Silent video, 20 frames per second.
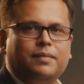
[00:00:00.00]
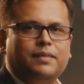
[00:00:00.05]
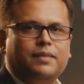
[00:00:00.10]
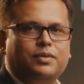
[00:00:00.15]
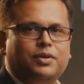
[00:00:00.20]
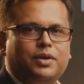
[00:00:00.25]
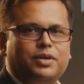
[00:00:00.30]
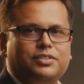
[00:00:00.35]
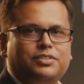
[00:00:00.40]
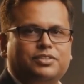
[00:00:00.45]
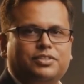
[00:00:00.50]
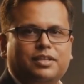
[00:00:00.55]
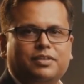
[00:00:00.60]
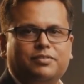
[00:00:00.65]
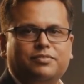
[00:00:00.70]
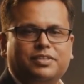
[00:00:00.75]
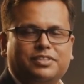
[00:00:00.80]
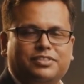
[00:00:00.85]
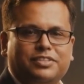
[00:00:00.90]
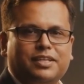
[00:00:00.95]
not
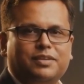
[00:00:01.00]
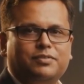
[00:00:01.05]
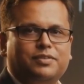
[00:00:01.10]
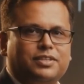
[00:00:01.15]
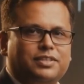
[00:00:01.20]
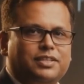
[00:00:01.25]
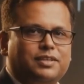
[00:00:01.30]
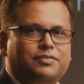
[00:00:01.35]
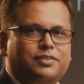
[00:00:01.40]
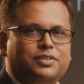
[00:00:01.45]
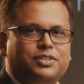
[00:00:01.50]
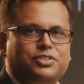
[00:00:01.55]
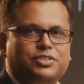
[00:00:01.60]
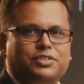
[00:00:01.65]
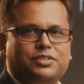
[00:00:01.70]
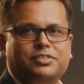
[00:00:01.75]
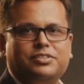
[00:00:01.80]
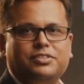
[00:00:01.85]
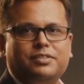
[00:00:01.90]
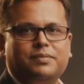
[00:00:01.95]
surface level
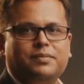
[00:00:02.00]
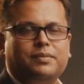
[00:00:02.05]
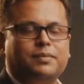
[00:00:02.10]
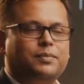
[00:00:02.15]
definitions.